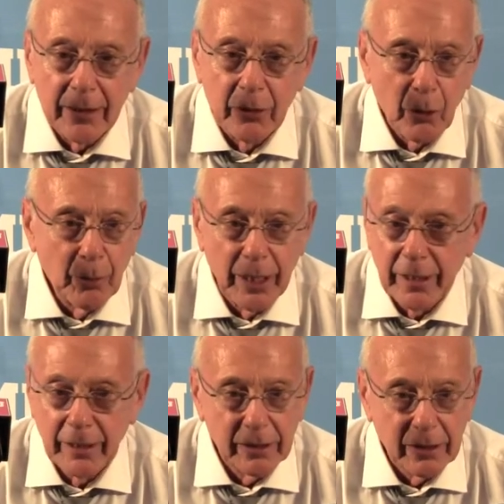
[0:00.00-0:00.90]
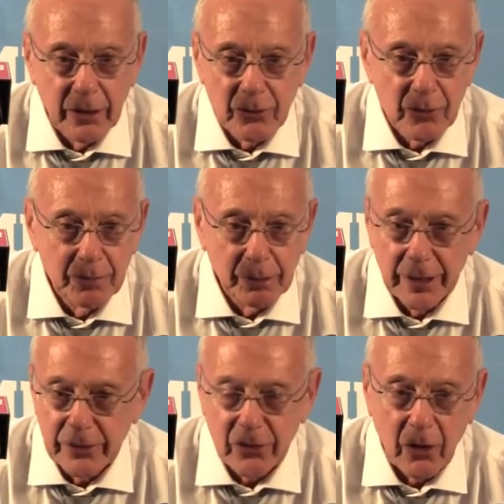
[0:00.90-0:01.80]
Nobody in the country
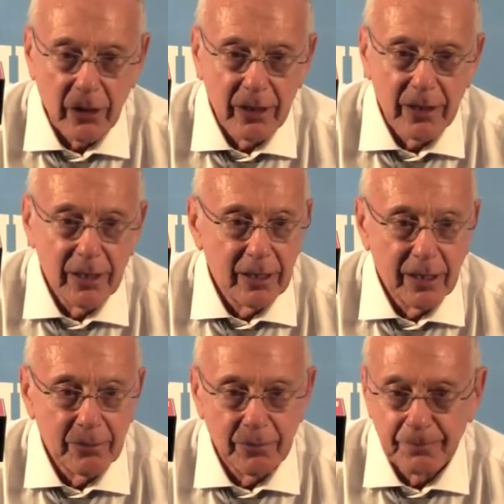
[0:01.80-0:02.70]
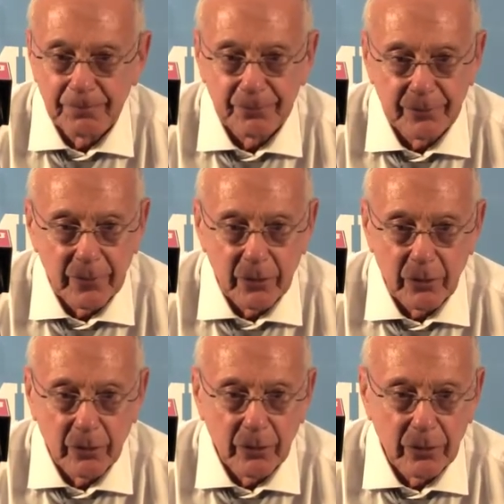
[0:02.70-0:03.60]
plays harder than them
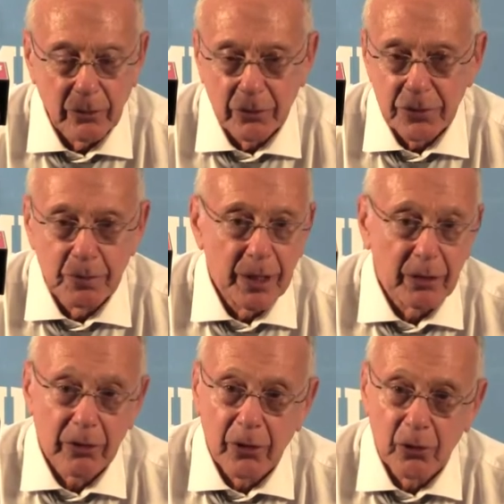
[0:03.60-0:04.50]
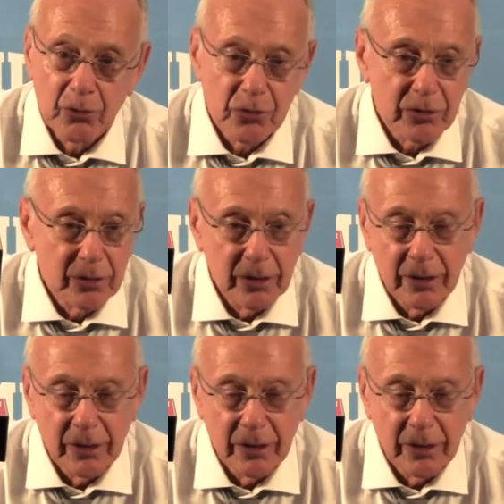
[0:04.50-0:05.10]
or is better coached.